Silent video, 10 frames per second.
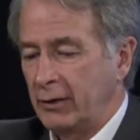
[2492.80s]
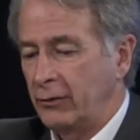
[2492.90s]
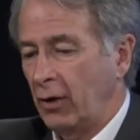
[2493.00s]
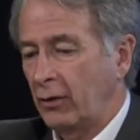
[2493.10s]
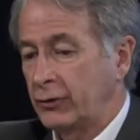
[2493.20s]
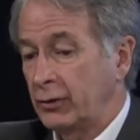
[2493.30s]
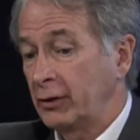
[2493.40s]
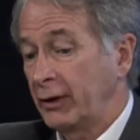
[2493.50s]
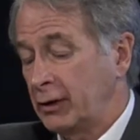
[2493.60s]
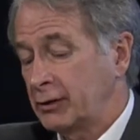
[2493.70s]
evolve too,
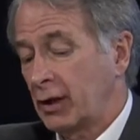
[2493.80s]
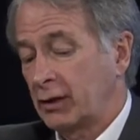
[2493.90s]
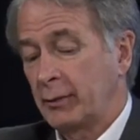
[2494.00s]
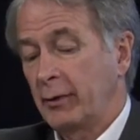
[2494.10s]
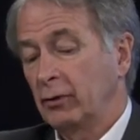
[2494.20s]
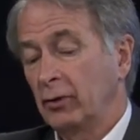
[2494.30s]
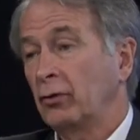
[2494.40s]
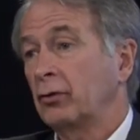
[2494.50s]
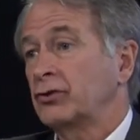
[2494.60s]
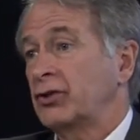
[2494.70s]
like you talked about
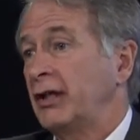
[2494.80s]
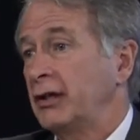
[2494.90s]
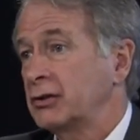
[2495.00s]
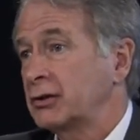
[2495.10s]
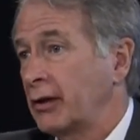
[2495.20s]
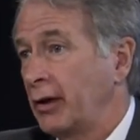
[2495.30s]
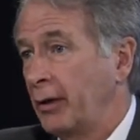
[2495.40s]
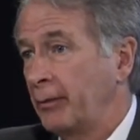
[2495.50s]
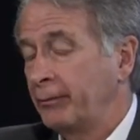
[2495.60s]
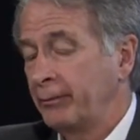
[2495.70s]
local change
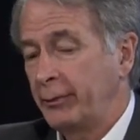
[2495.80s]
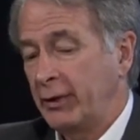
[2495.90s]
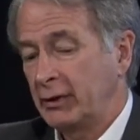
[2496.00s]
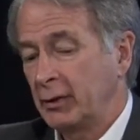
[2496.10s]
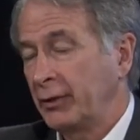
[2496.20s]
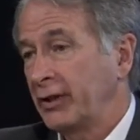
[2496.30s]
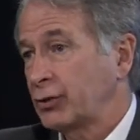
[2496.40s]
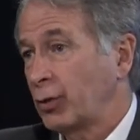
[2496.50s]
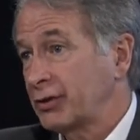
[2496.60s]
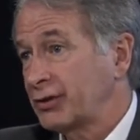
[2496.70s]
um, being a
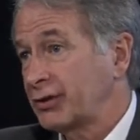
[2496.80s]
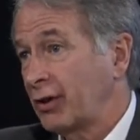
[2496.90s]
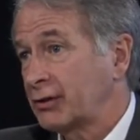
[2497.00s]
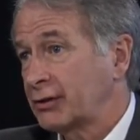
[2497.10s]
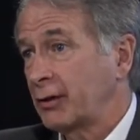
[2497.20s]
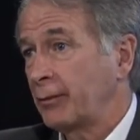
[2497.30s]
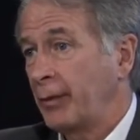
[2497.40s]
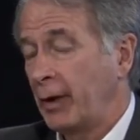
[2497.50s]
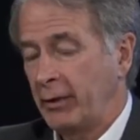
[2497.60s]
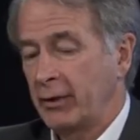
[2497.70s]
place where it starts.
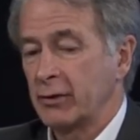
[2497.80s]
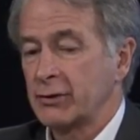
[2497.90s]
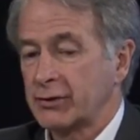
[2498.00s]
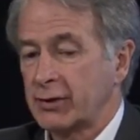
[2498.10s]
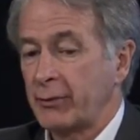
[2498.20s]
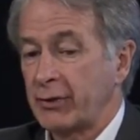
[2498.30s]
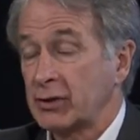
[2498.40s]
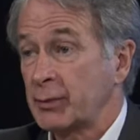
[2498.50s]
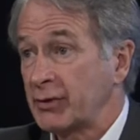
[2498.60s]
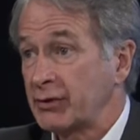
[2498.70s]
Maybe there's something
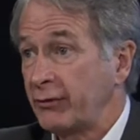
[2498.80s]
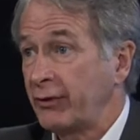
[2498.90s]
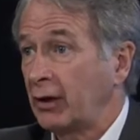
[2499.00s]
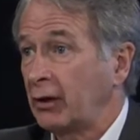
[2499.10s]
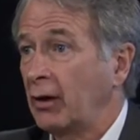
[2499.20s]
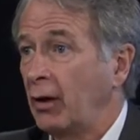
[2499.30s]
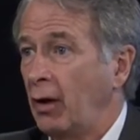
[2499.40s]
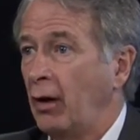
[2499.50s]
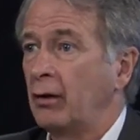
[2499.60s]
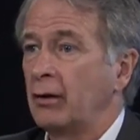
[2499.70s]
specific,
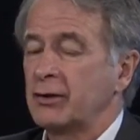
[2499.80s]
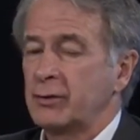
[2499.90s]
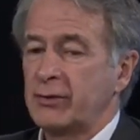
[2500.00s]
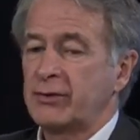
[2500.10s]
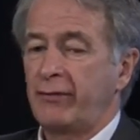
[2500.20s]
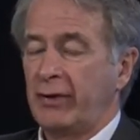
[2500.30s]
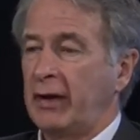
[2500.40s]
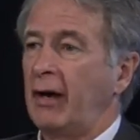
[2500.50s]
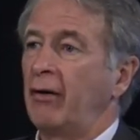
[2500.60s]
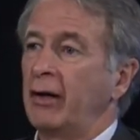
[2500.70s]
uh,
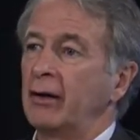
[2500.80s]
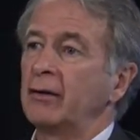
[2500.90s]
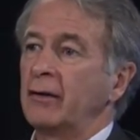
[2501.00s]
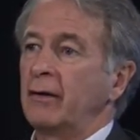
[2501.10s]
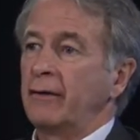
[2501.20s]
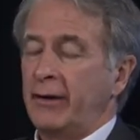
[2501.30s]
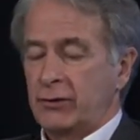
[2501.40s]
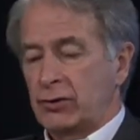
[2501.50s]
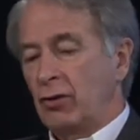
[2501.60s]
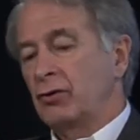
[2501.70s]
specific area
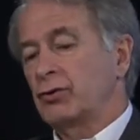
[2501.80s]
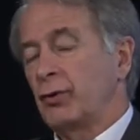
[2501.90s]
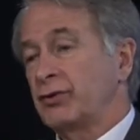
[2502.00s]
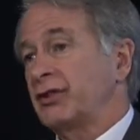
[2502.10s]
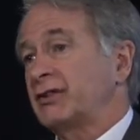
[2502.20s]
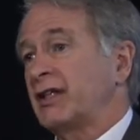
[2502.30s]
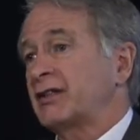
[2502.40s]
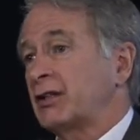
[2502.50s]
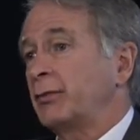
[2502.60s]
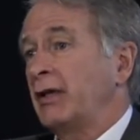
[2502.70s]
that shows where
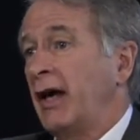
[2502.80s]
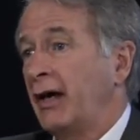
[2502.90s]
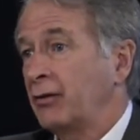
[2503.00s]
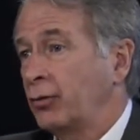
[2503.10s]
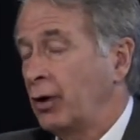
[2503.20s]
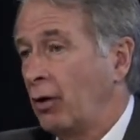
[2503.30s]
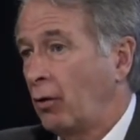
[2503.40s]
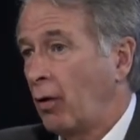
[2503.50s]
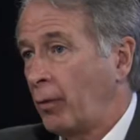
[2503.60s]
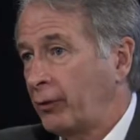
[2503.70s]
success can be had if we all
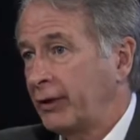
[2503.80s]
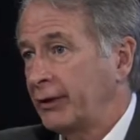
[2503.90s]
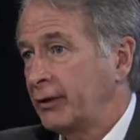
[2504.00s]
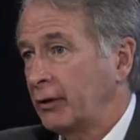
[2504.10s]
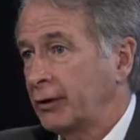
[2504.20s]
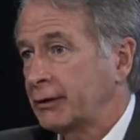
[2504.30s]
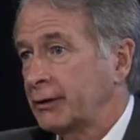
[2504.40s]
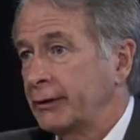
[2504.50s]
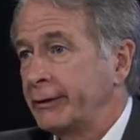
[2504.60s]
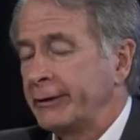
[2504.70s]
cooperated on it.
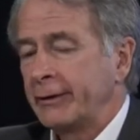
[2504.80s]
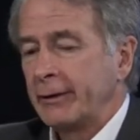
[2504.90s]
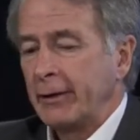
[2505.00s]
Yeah